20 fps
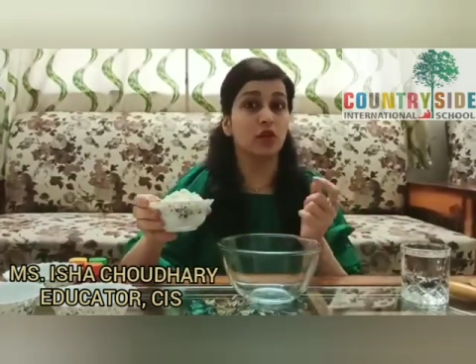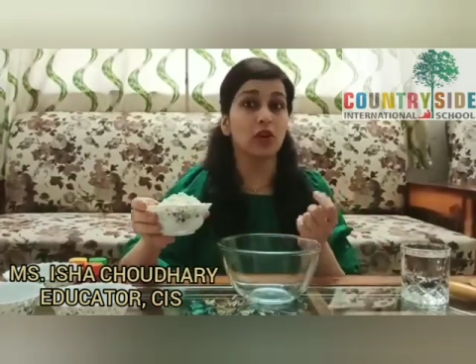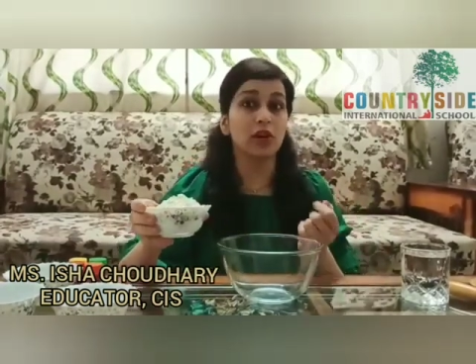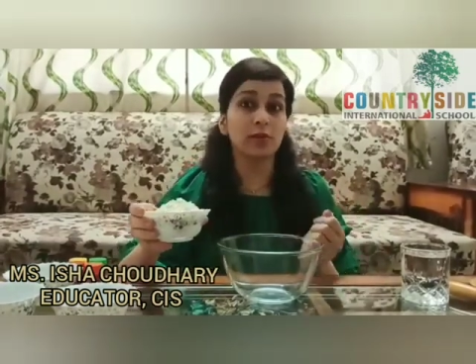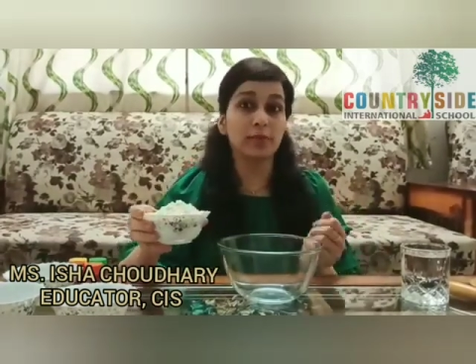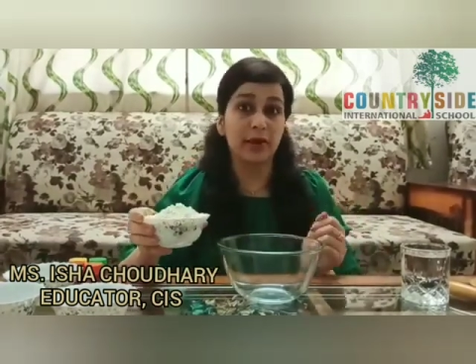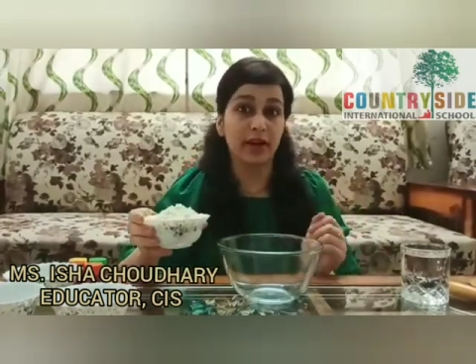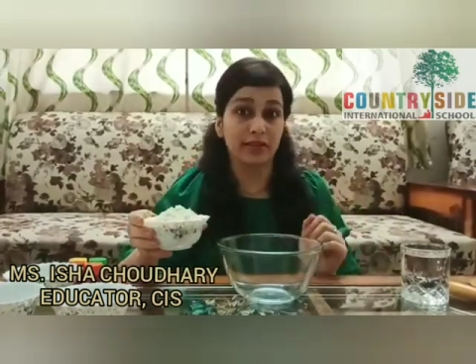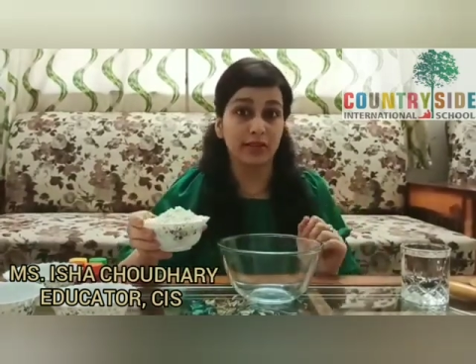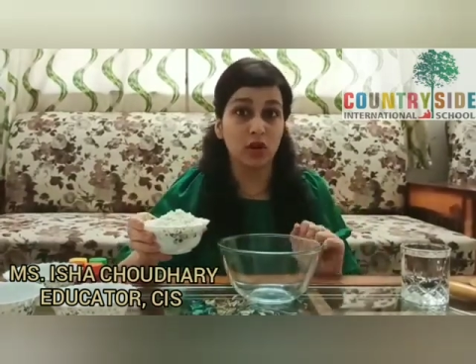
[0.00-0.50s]
we
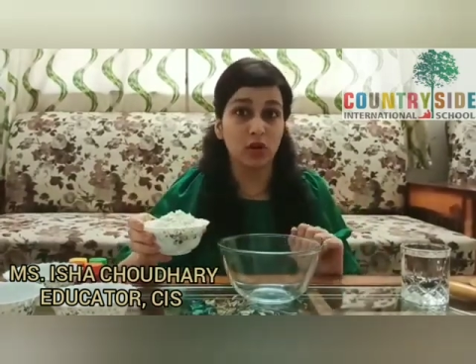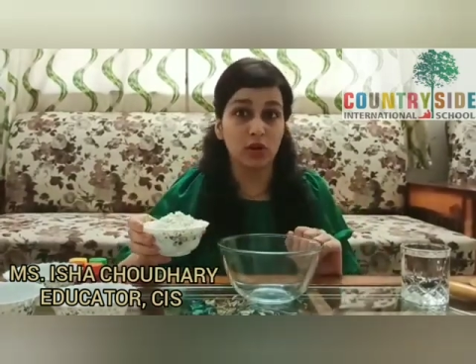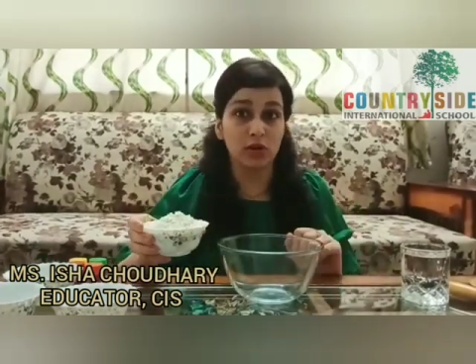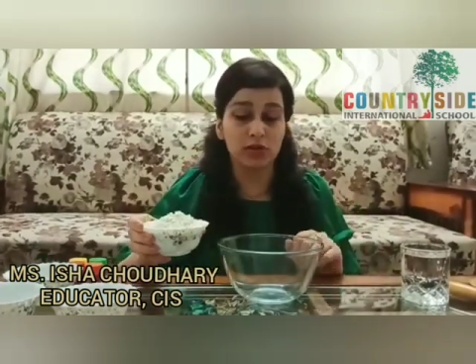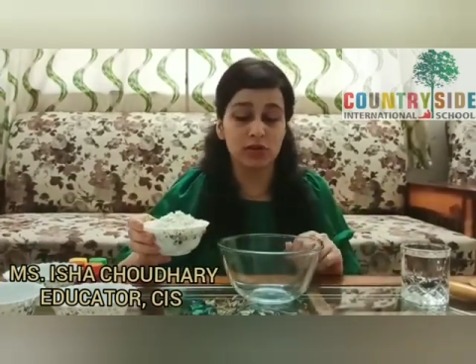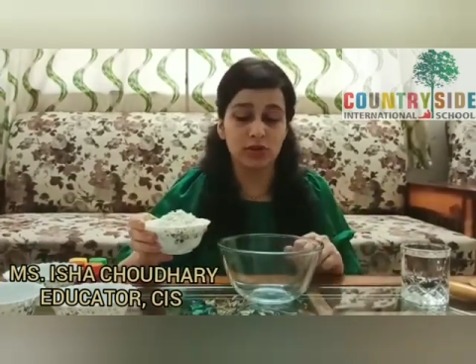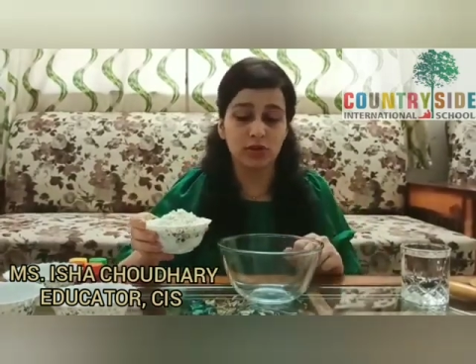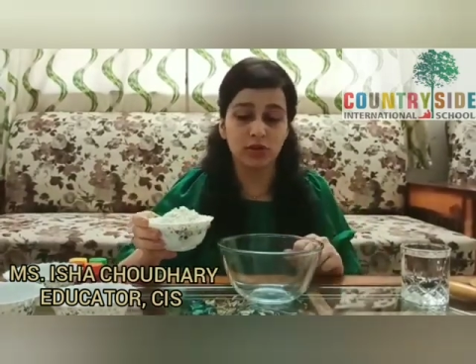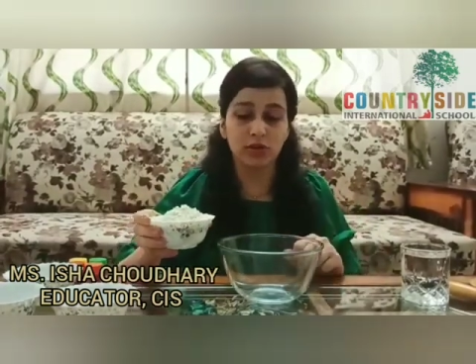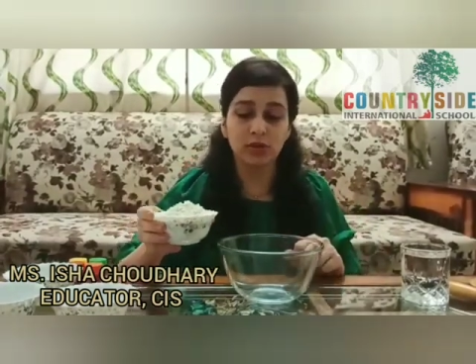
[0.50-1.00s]
call maida
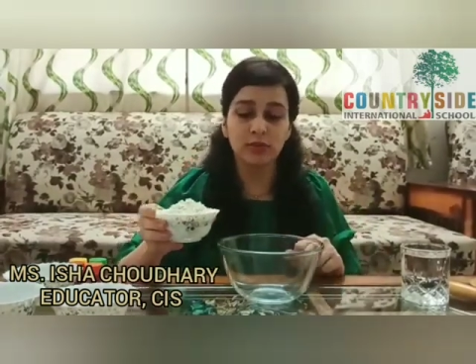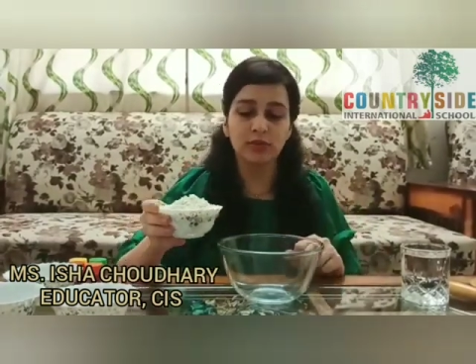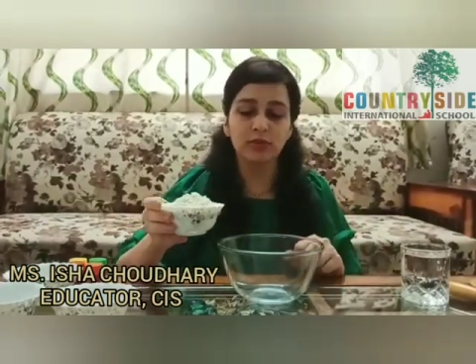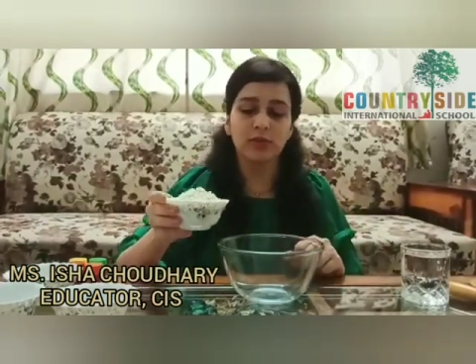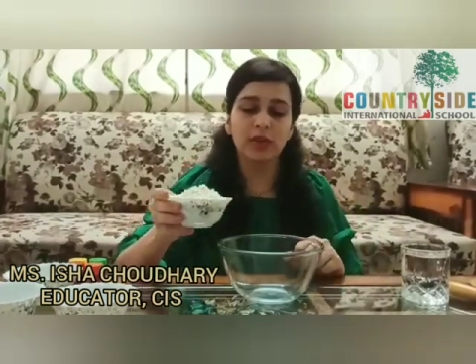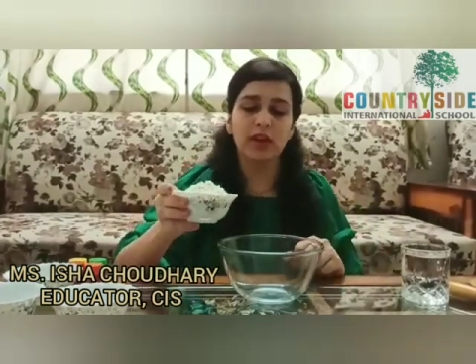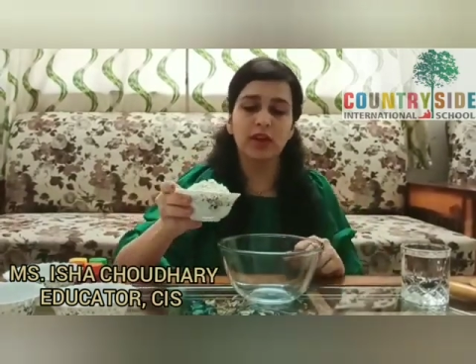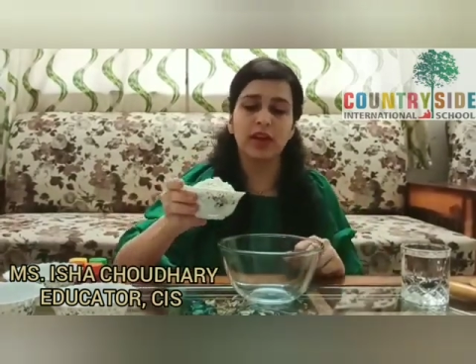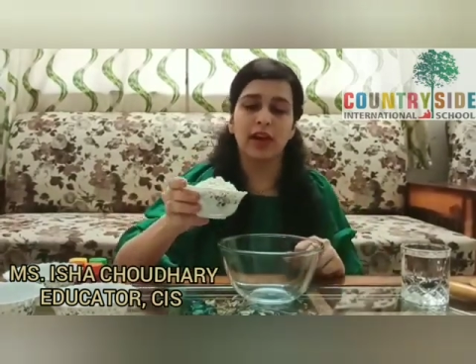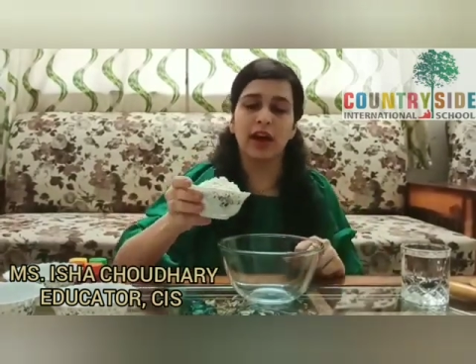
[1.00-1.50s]

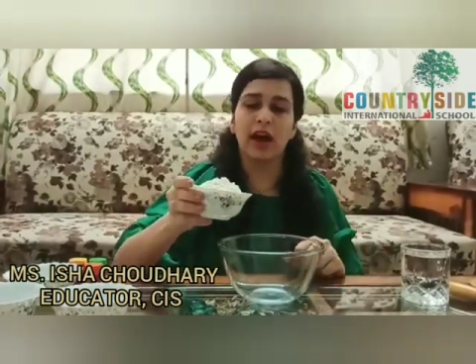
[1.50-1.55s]
also,